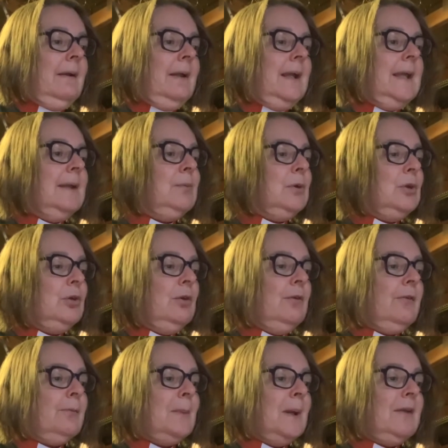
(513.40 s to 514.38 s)
He
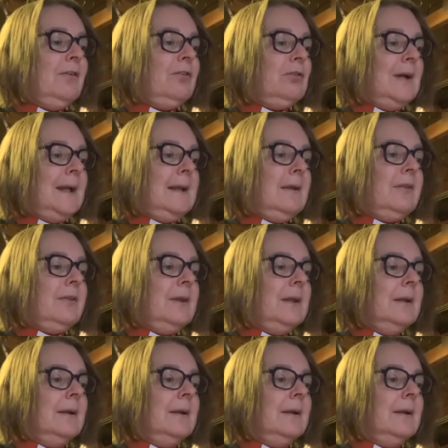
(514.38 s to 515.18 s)
renews my strength.